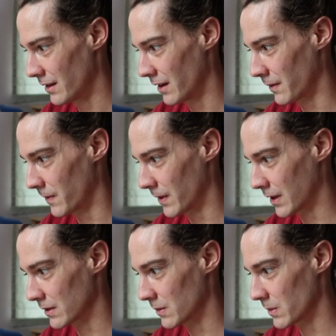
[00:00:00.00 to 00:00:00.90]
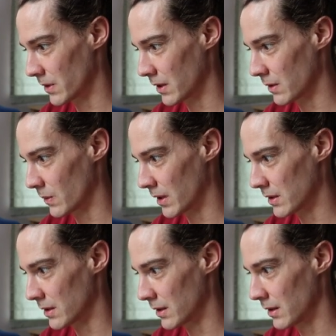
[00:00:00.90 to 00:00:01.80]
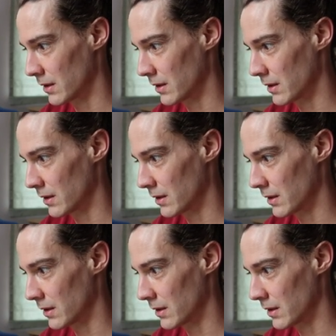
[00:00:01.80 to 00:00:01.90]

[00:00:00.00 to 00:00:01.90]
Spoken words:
And I feel like it's a really good way to